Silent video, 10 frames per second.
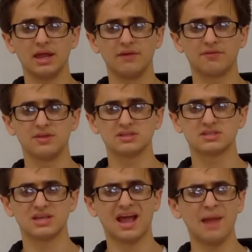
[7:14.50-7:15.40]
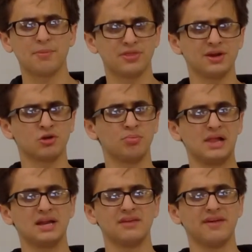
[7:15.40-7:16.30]
If this hypothetical
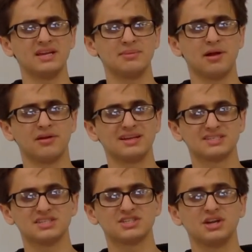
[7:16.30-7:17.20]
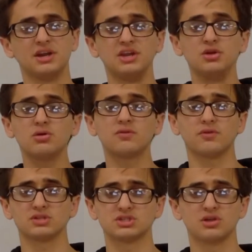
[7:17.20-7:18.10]
planet of antimatter existed in a
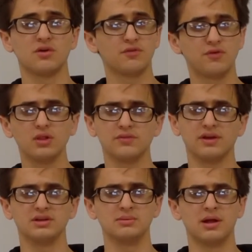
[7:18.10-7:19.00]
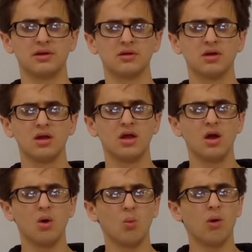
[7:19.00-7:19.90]
universe full of antimatter,
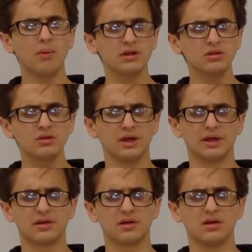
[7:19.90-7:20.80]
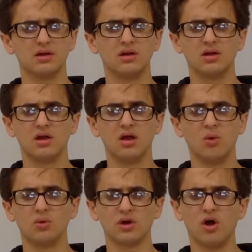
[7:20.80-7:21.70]
what would it look like?
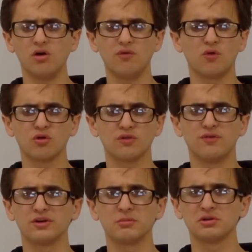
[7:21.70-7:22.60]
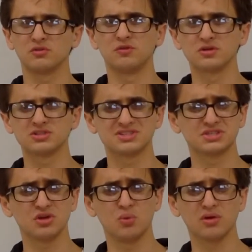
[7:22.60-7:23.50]
Would all four of the fundamental forces
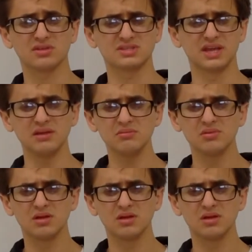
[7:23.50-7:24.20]
still work the same?